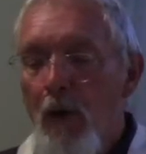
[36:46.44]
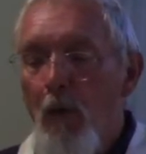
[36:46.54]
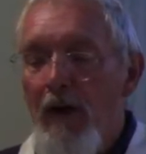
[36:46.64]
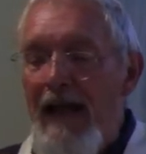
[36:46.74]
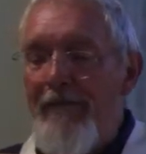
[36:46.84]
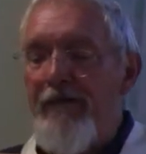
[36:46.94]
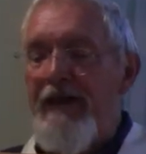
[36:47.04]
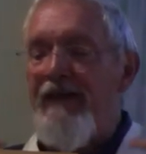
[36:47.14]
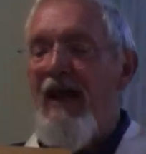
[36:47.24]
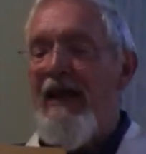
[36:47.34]
Whatever
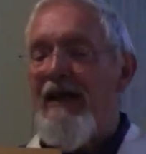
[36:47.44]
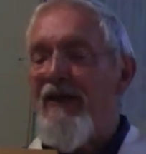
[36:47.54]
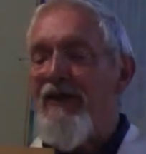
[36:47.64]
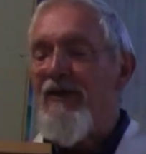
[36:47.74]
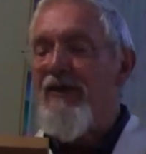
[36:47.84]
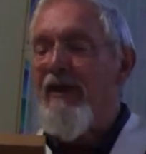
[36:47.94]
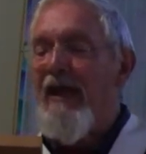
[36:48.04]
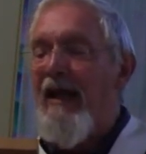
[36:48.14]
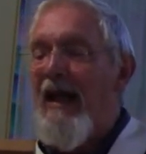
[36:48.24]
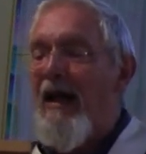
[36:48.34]
it takes to
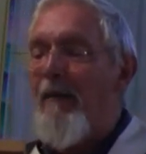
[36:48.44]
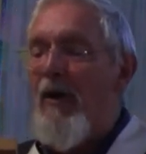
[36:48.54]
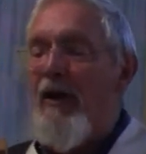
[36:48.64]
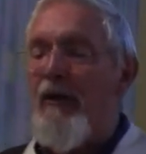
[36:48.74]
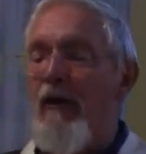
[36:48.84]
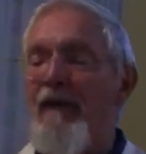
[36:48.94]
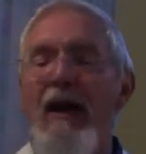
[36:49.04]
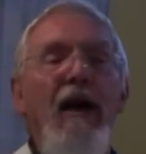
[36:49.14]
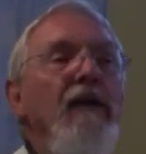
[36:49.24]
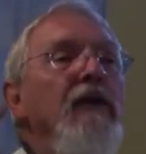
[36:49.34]
get our mind off
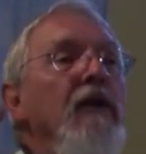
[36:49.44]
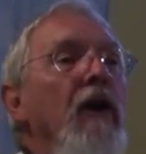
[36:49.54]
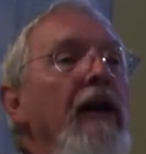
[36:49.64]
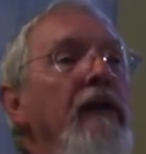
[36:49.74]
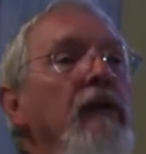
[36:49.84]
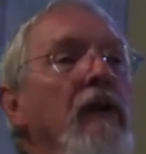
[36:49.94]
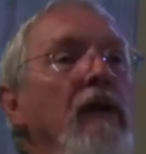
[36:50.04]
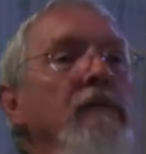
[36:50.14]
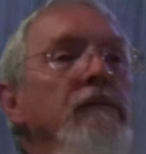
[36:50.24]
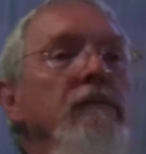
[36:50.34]
our underlying dukkha.